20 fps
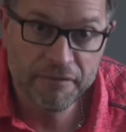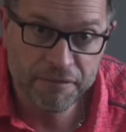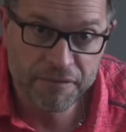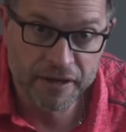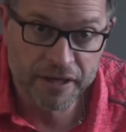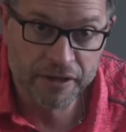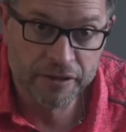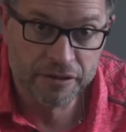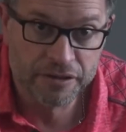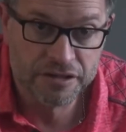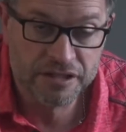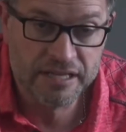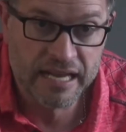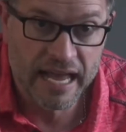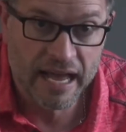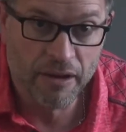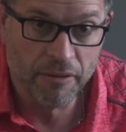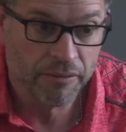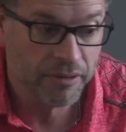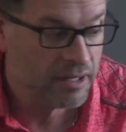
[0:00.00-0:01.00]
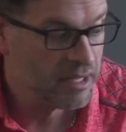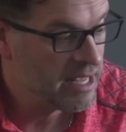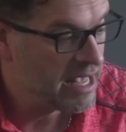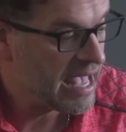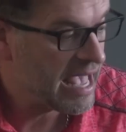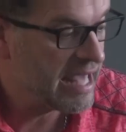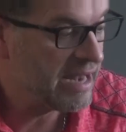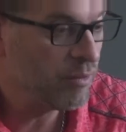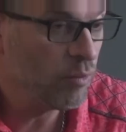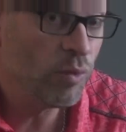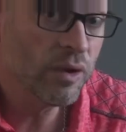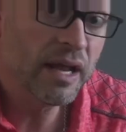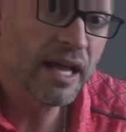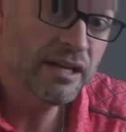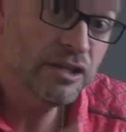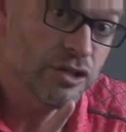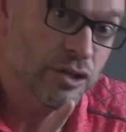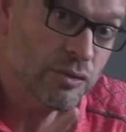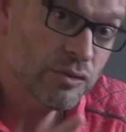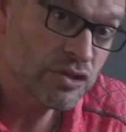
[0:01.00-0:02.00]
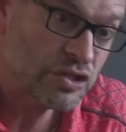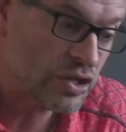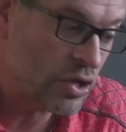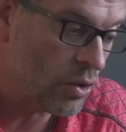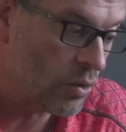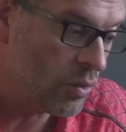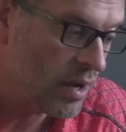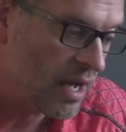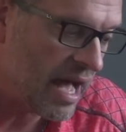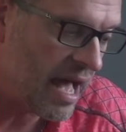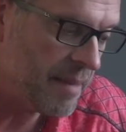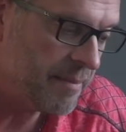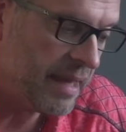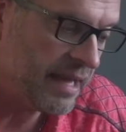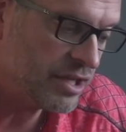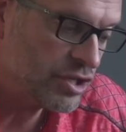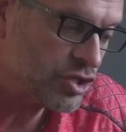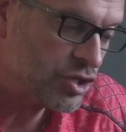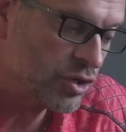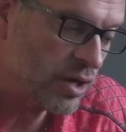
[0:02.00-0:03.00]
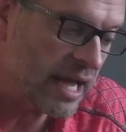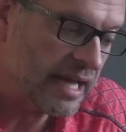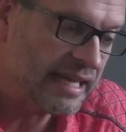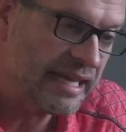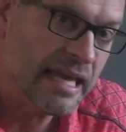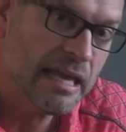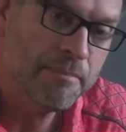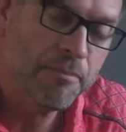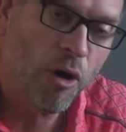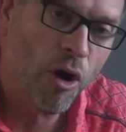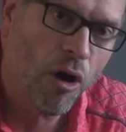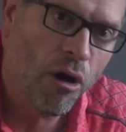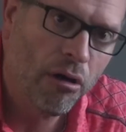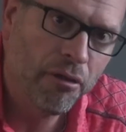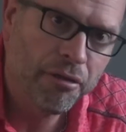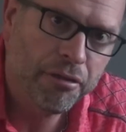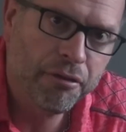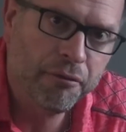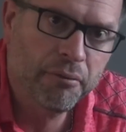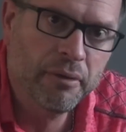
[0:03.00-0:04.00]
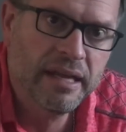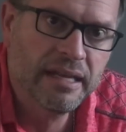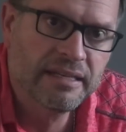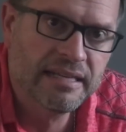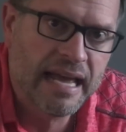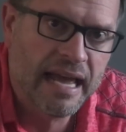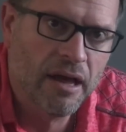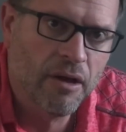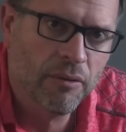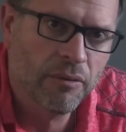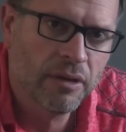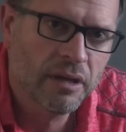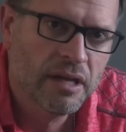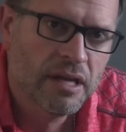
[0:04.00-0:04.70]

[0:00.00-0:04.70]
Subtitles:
fingers down. And when I do so, I make sure I keep all 3 down.